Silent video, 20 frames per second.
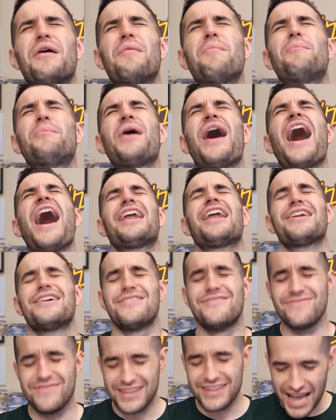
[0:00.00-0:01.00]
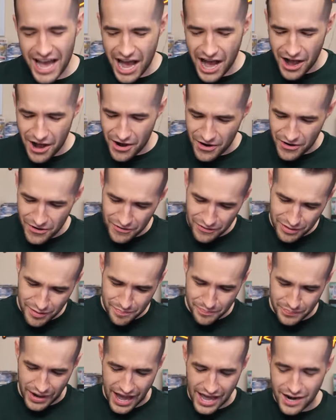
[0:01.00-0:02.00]
in the bottom. No,
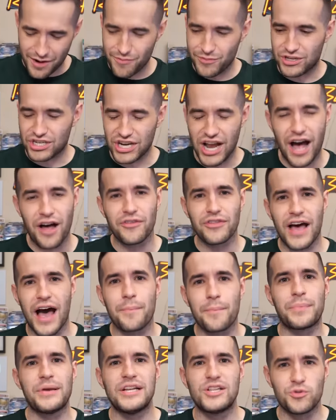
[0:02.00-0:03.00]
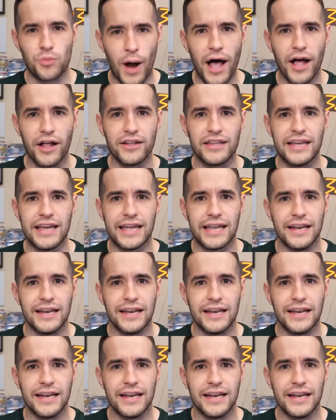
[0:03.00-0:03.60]
the bottom shall not be dwelled